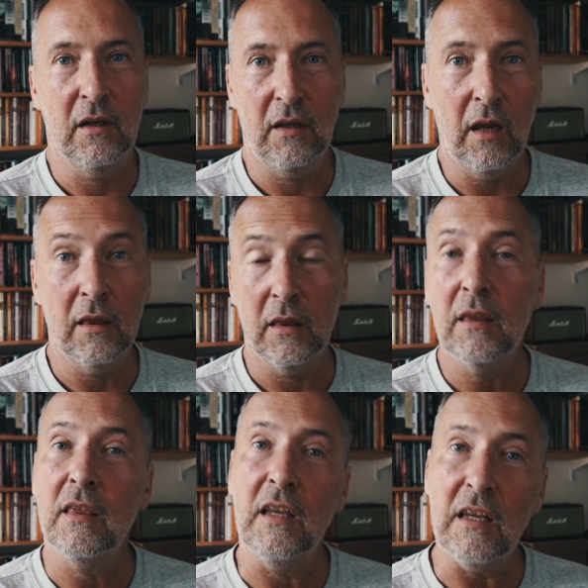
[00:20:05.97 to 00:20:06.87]
Okay,
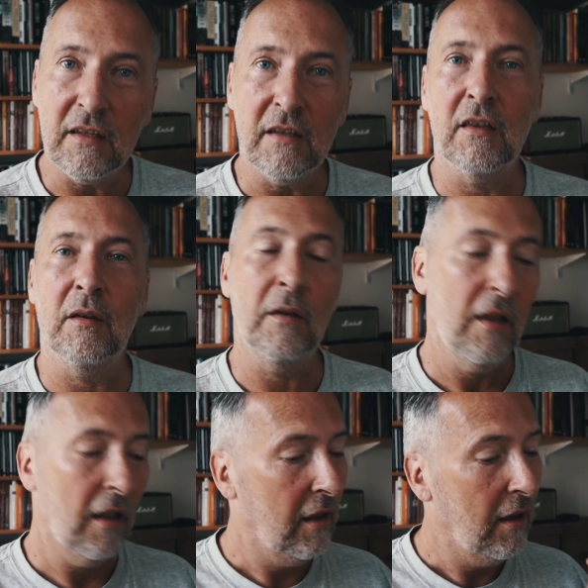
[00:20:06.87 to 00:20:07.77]
this is the
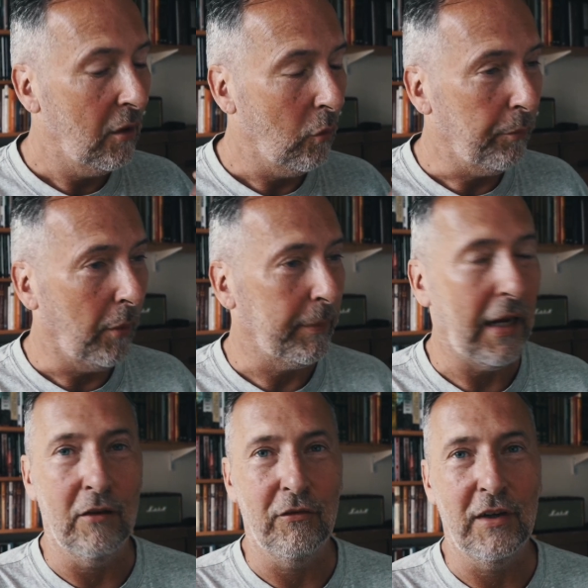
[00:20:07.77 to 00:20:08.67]
what propaganda